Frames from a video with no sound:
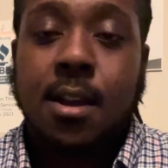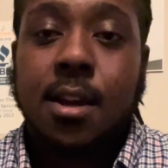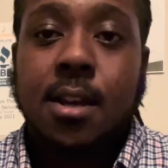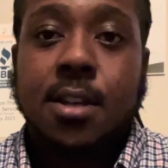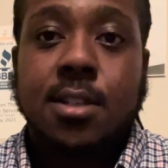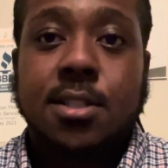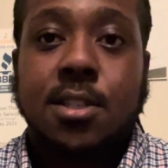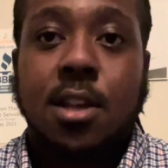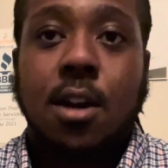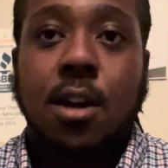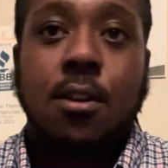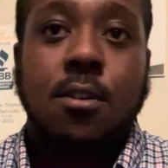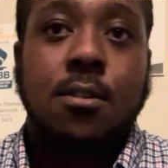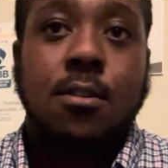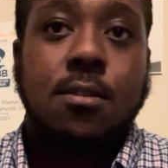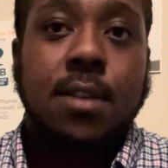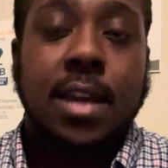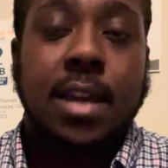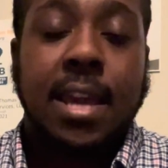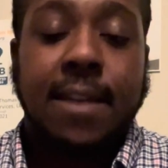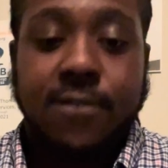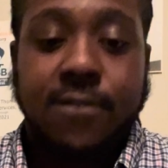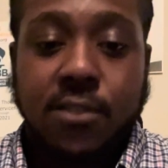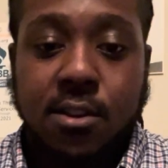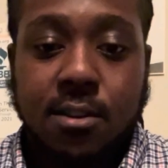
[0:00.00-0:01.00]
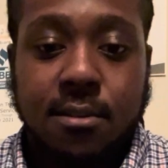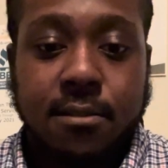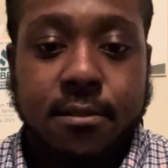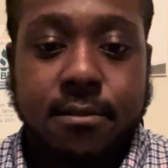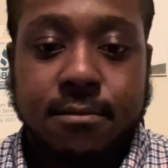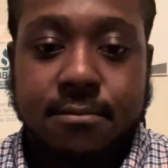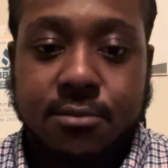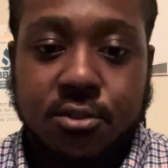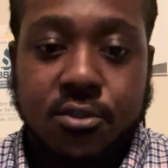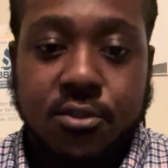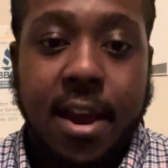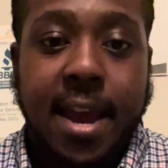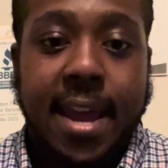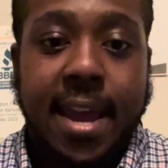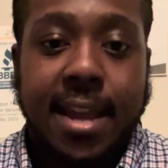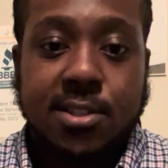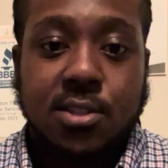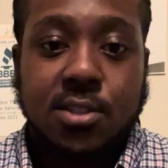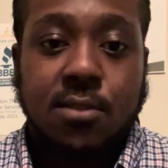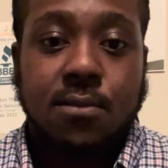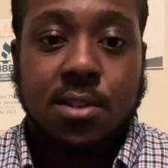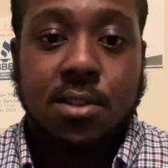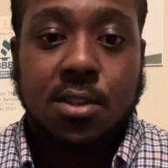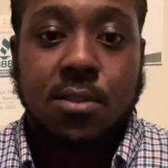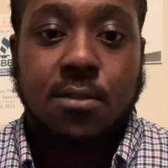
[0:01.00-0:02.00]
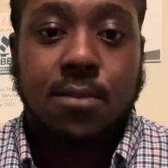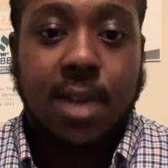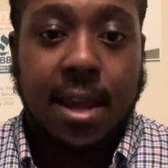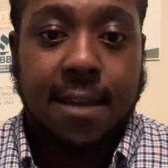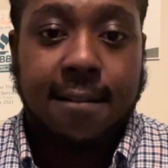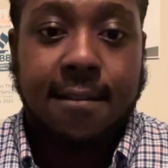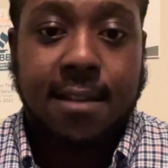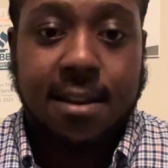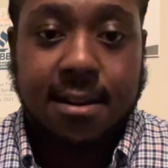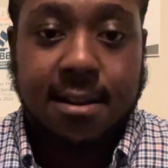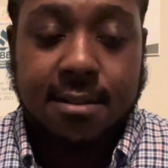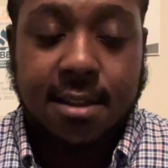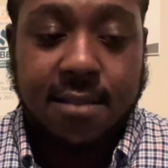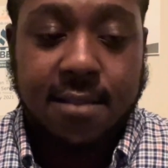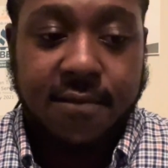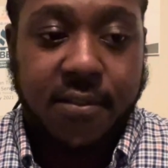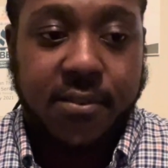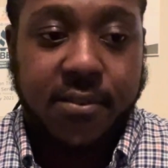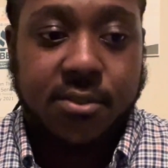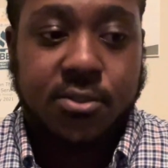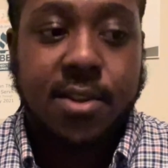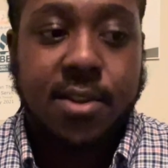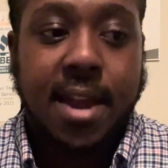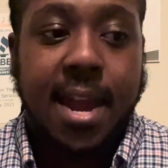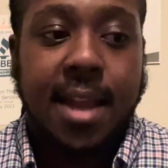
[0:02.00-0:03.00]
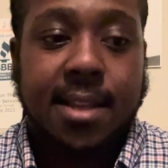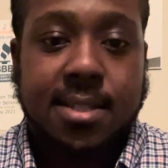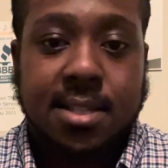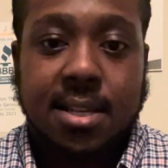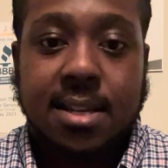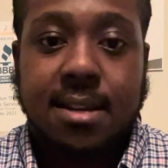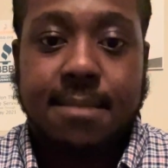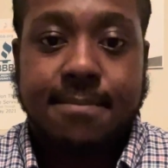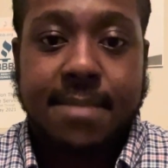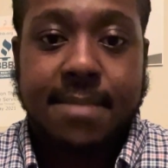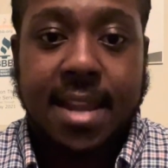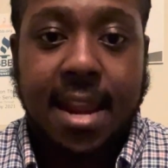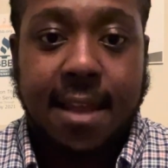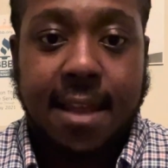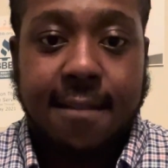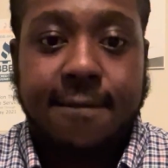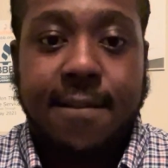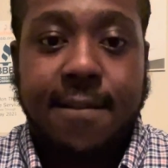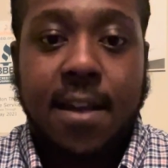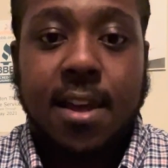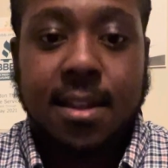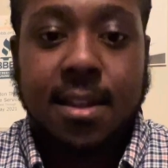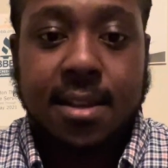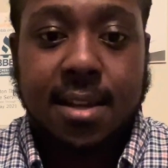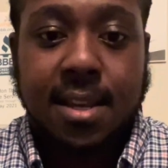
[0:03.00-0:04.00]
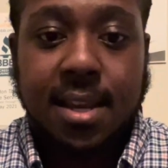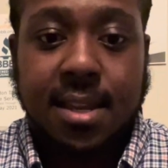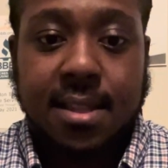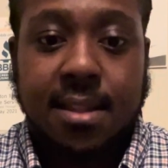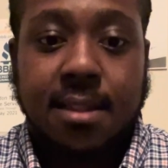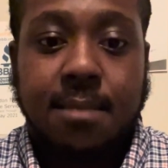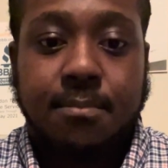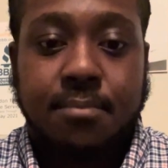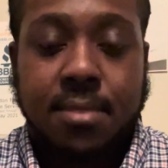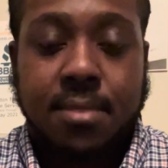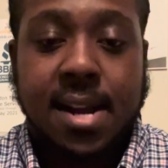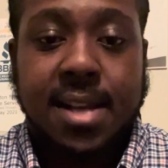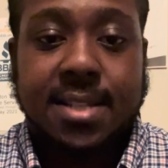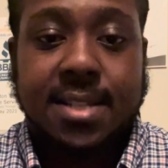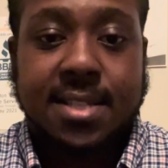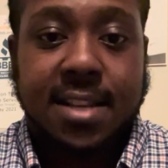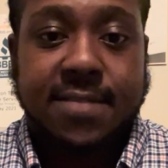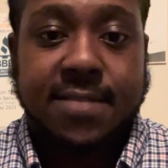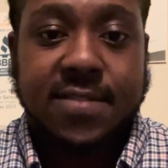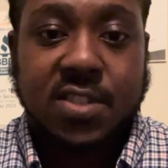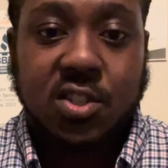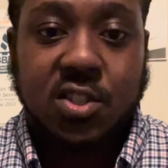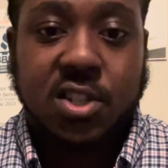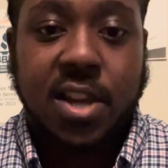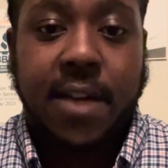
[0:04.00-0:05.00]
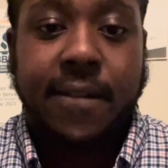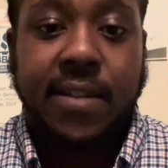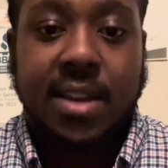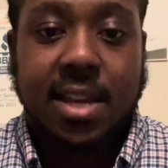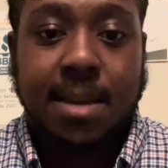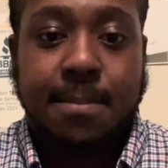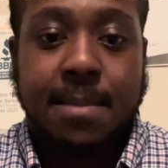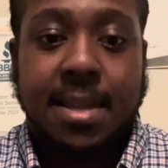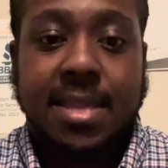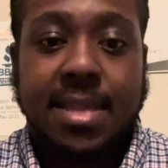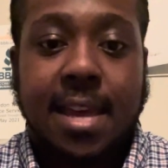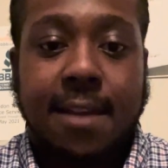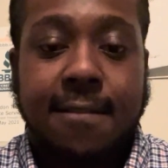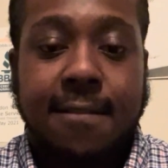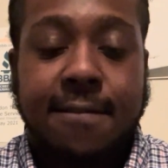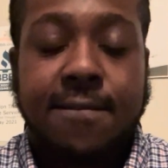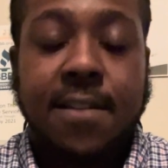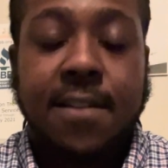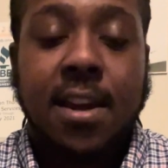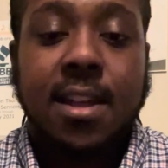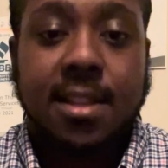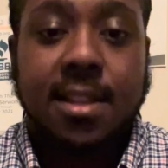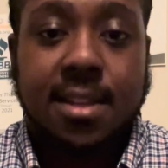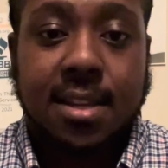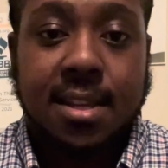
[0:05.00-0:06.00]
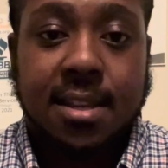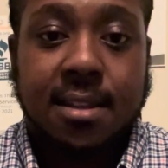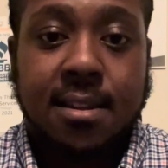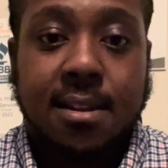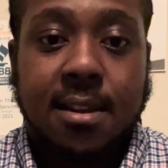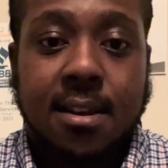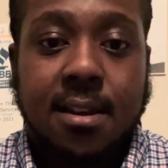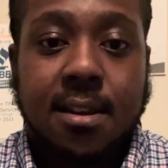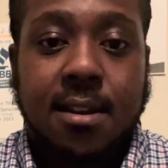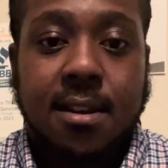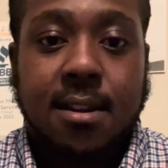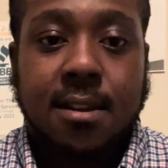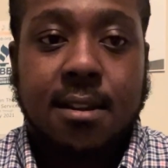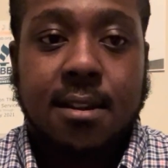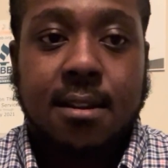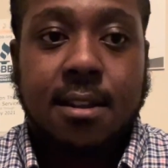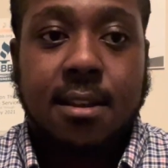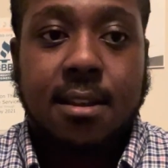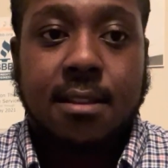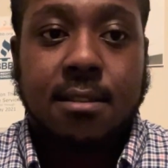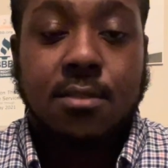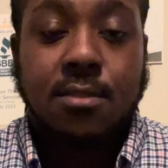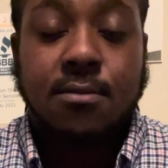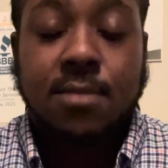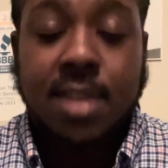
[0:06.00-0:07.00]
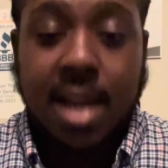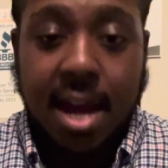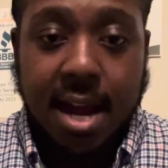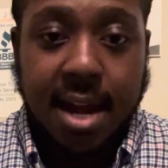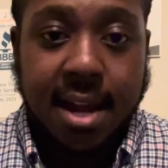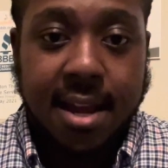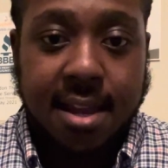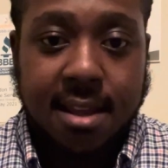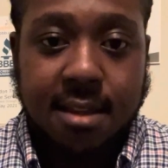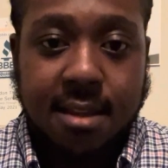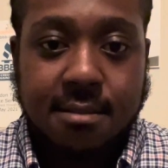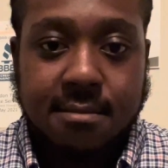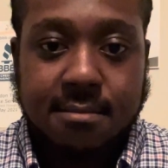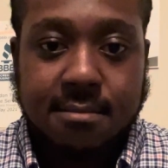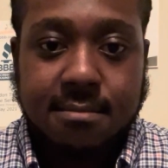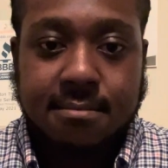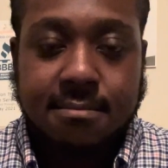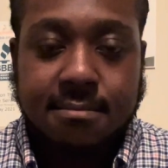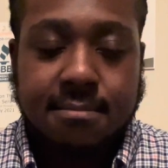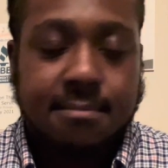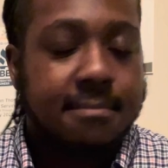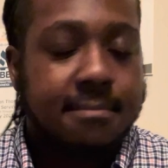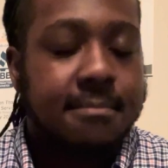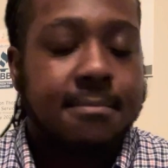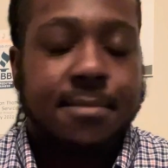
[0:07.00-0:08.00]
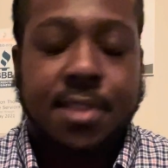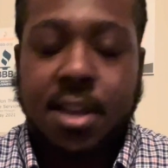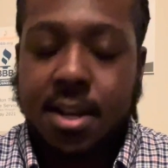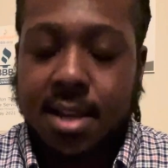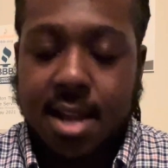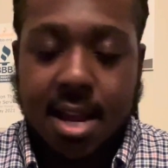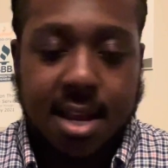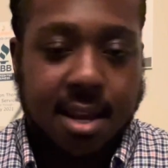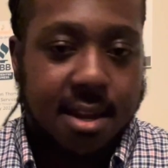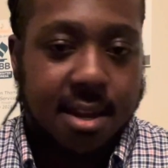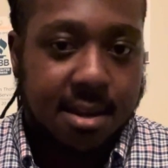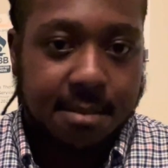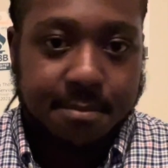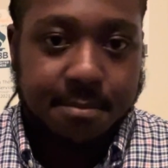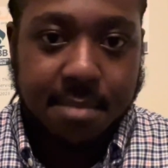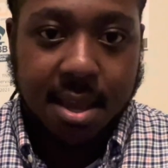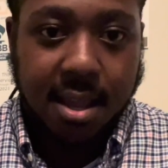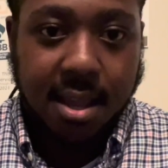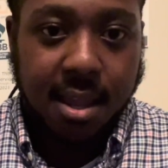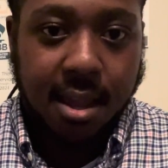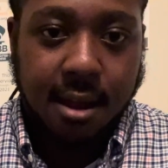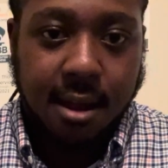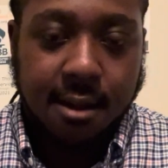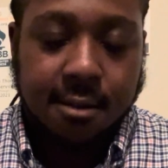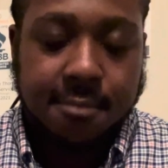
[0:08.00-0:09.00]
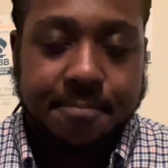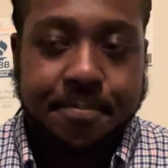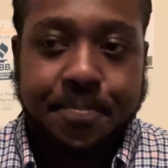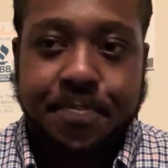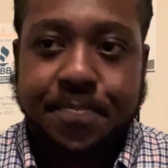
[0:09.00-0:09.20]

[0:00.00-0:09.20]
So if you're trying to commit a felony, and in the process of trying to commit that felony, you die, they're not going to pay out.